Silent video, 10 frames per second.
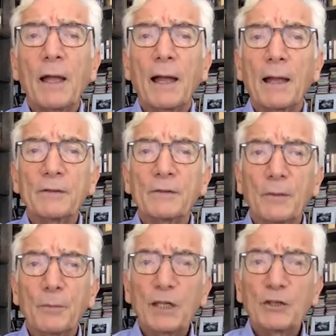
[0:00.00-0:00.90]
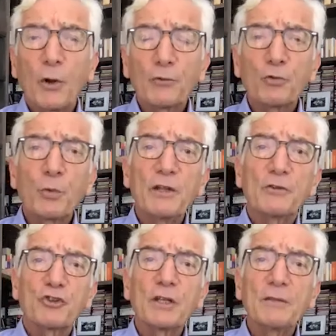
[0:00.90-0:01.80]
And because we
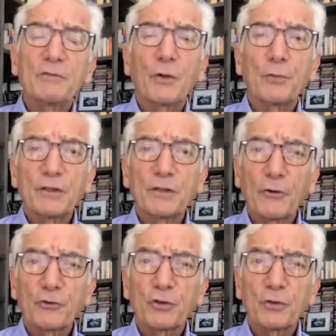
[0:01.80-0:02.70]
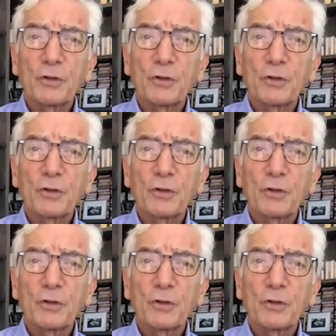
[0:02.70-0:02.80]
achieved a reduction